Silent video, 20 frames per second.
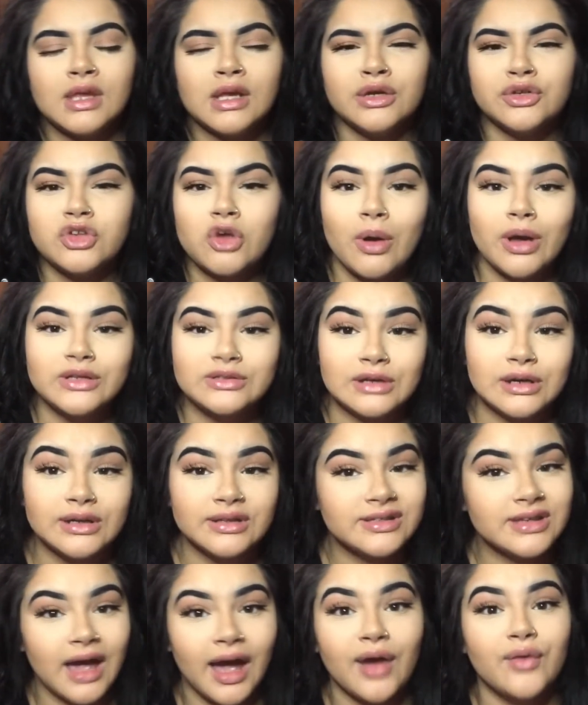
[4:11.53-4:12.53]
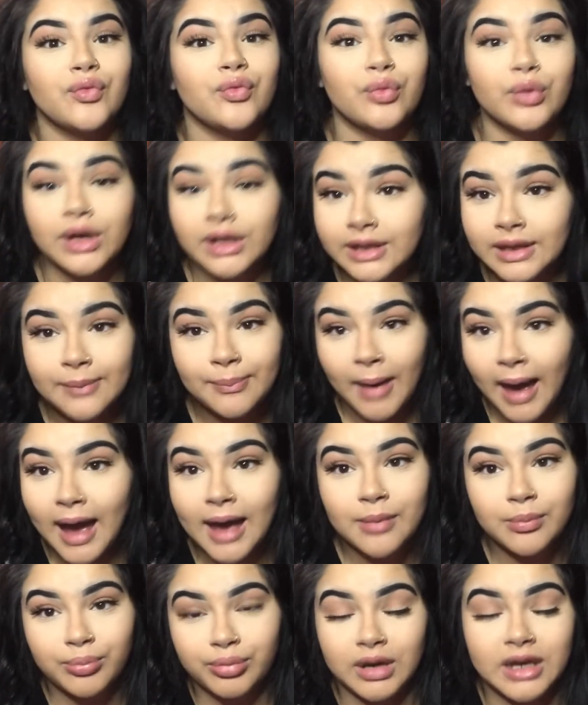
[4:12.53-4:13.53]
So I started to have really
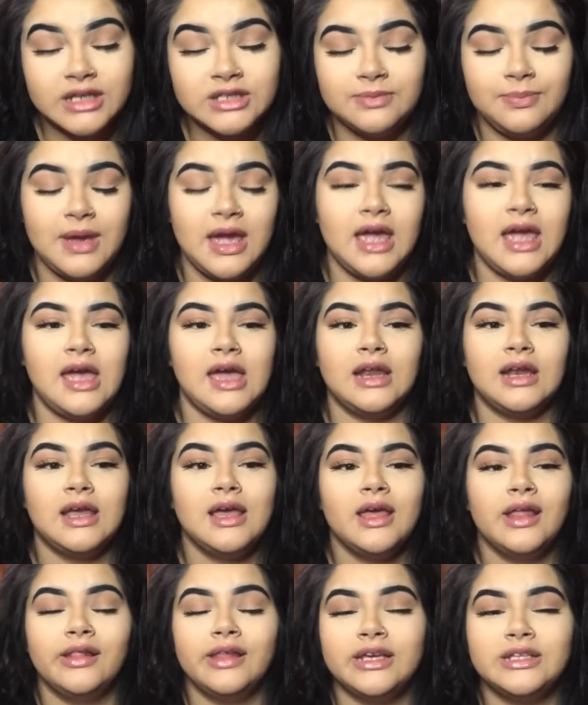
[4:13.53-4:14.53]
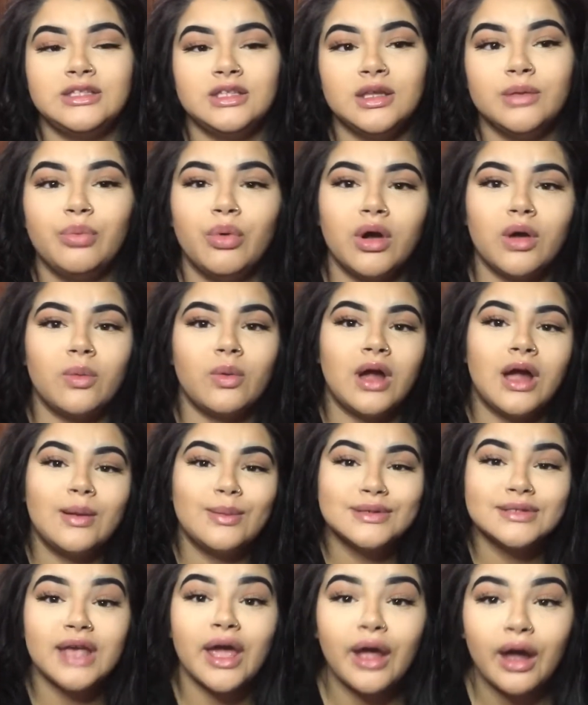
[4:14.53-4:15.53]
bad breast pain, like to the point where I
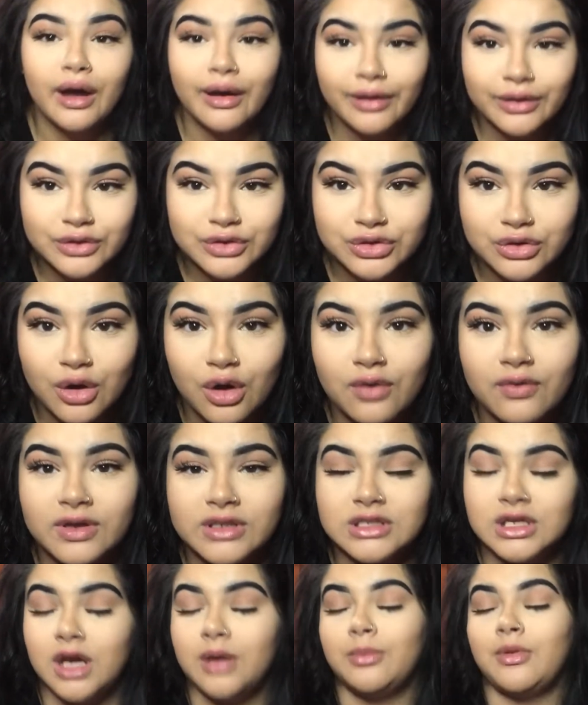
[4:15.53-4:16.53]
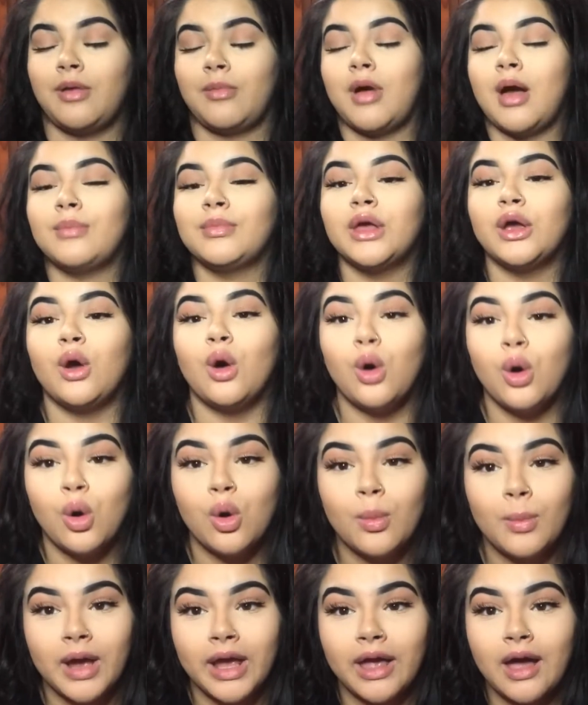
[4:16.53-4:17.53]
was like hunched over telling my mom like,
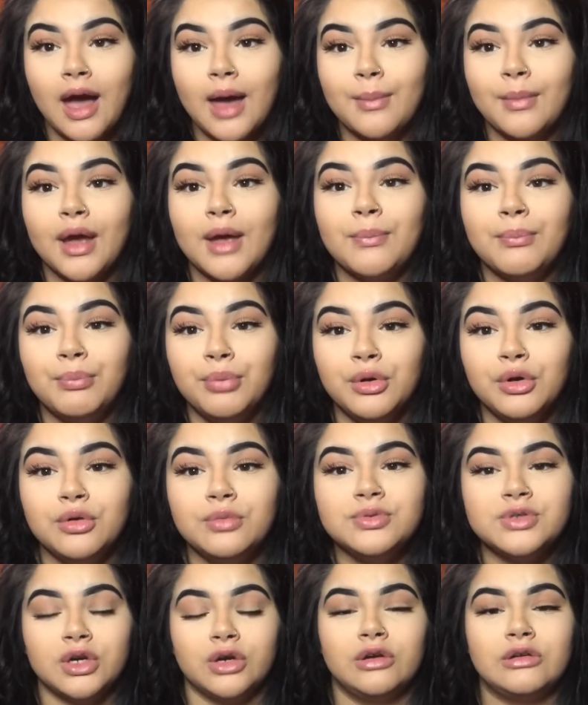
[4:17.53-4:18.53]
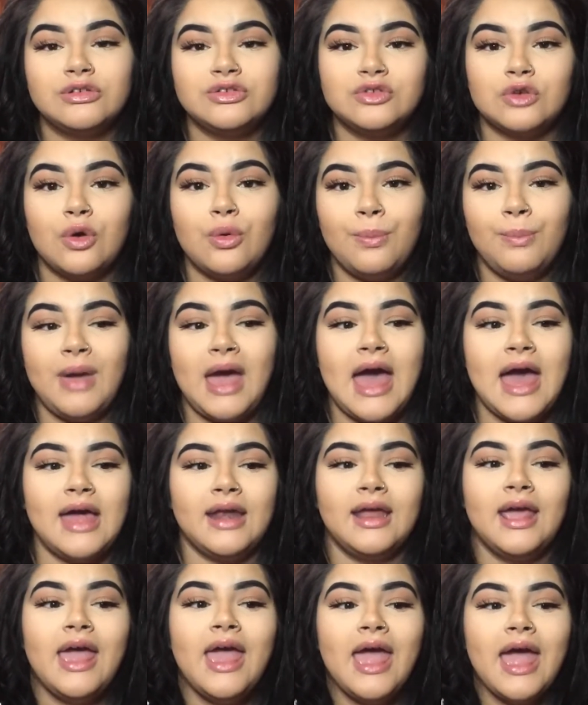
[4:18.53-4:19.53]
oh my god, my boobs hurt so
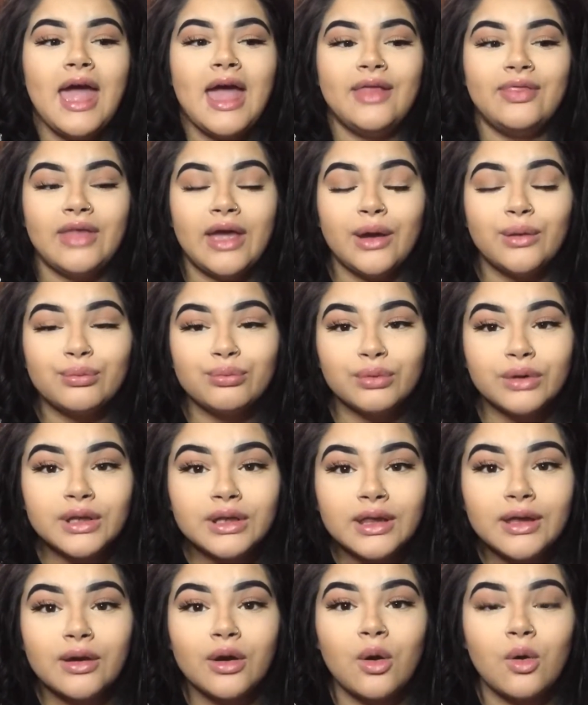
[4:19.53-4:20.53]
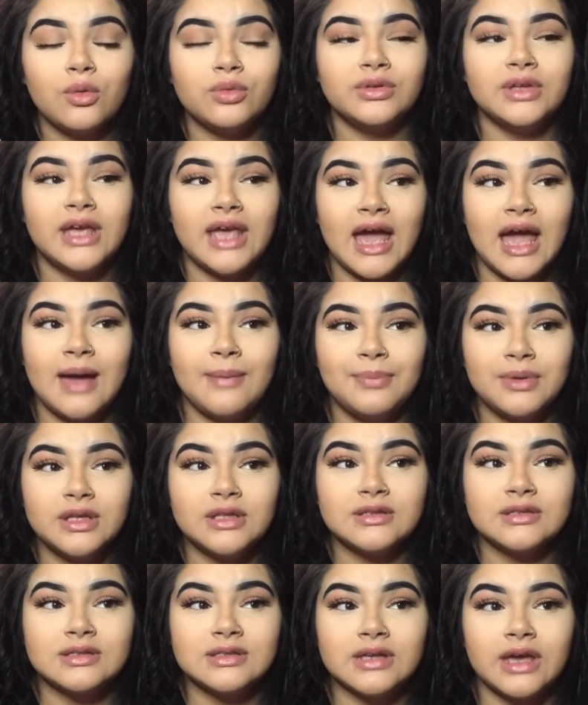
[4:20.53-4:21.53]
bad. And that really only
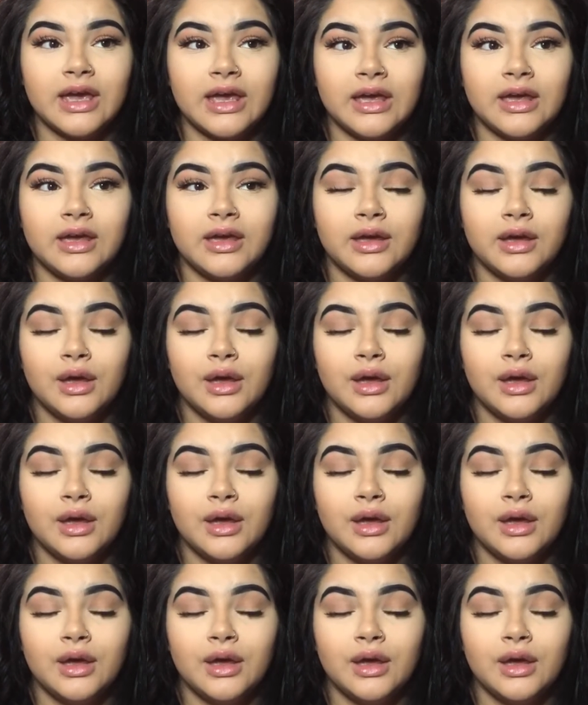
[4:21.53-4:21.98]
happens like